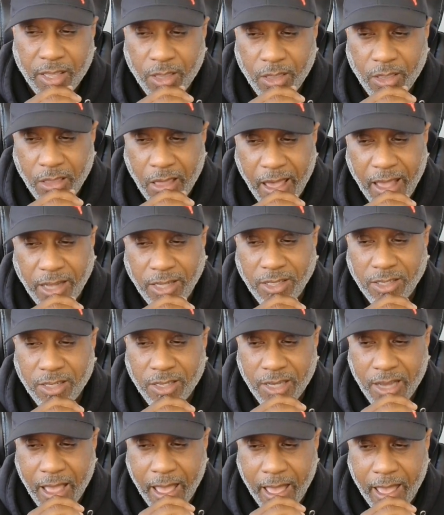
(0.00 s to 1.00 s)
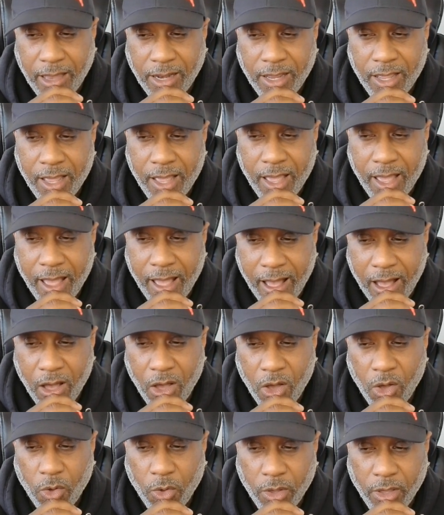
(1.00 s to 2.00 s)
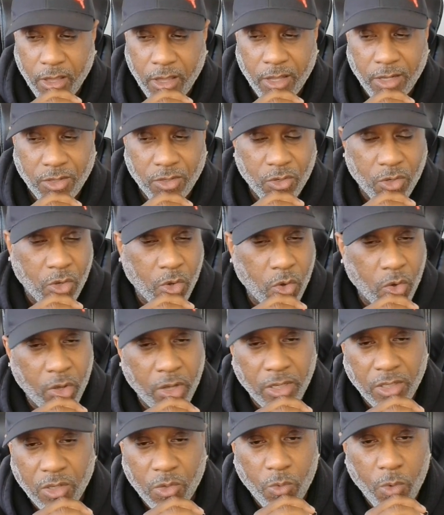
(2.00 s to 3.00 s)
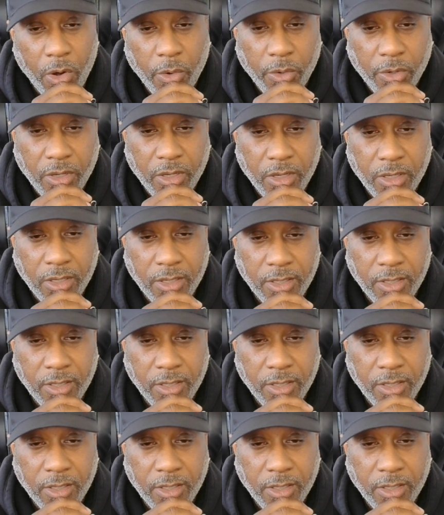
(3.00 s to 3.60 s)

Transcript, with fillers: That's not how it's going to work.